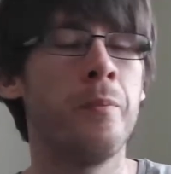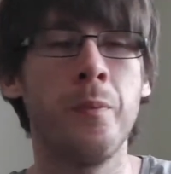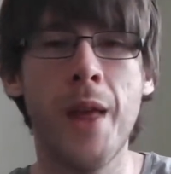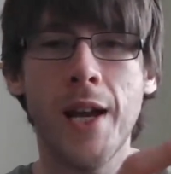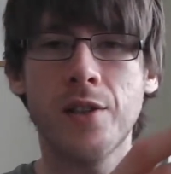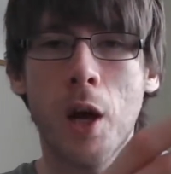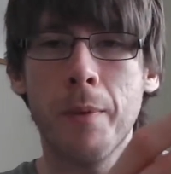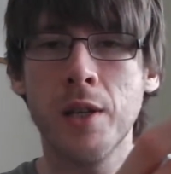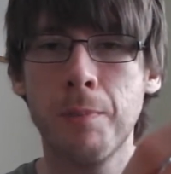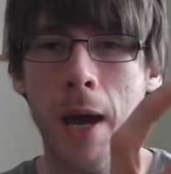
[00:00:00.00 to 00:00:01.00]
Next
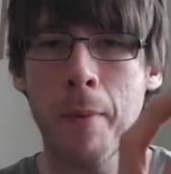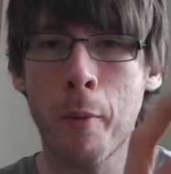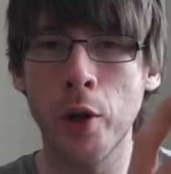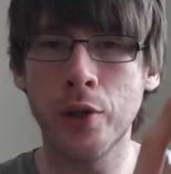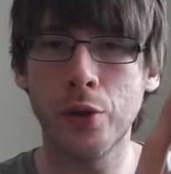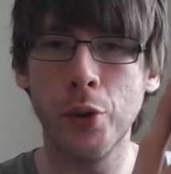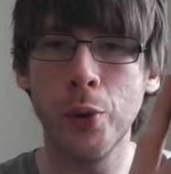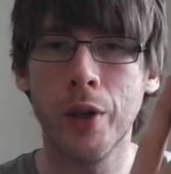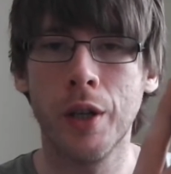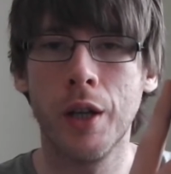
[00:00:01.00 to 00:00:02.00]
up is Paperboy
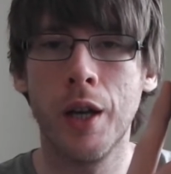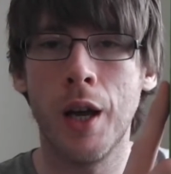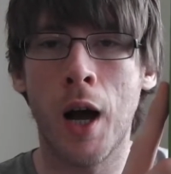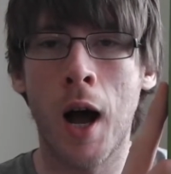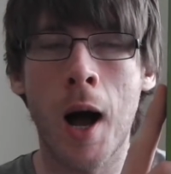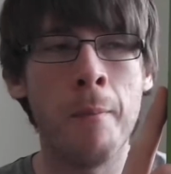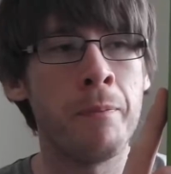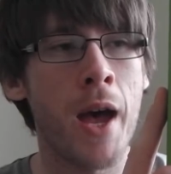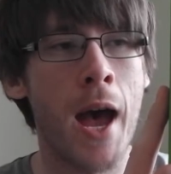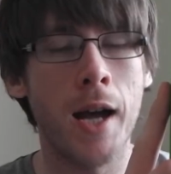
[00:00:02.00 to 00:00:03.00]
2,
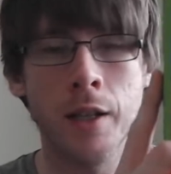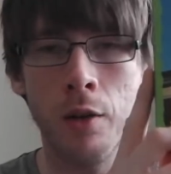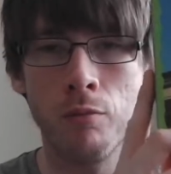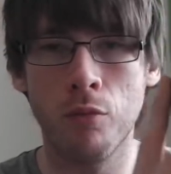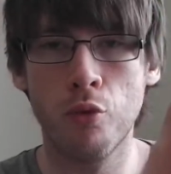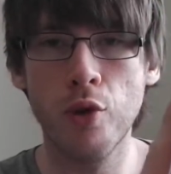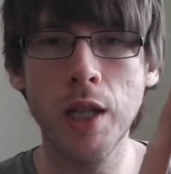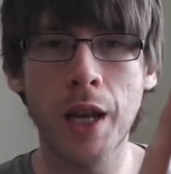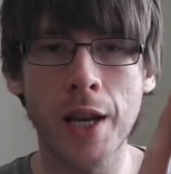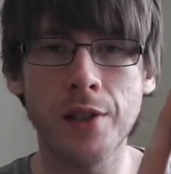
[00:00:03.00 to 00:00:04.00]
and
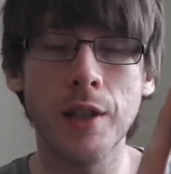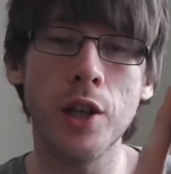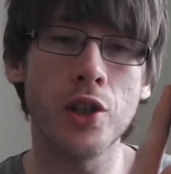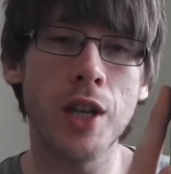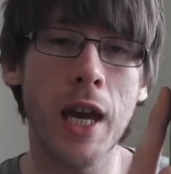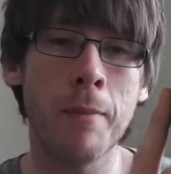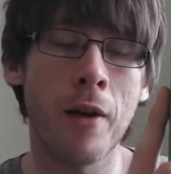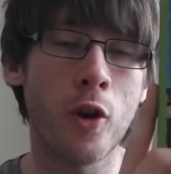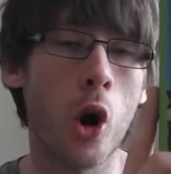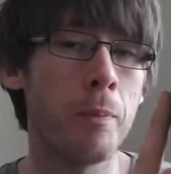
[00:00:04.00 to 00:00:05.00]
really nice condition game.
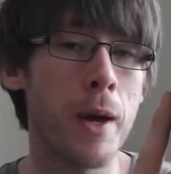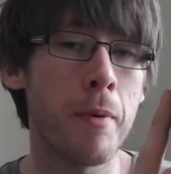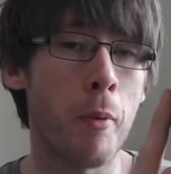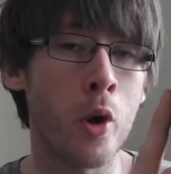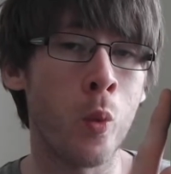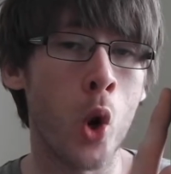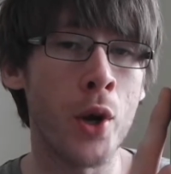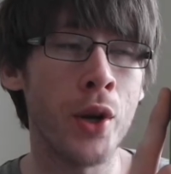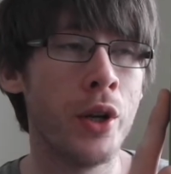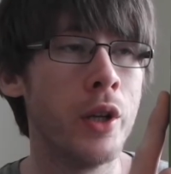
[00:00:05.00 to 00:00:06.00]
I've got Paperboy 1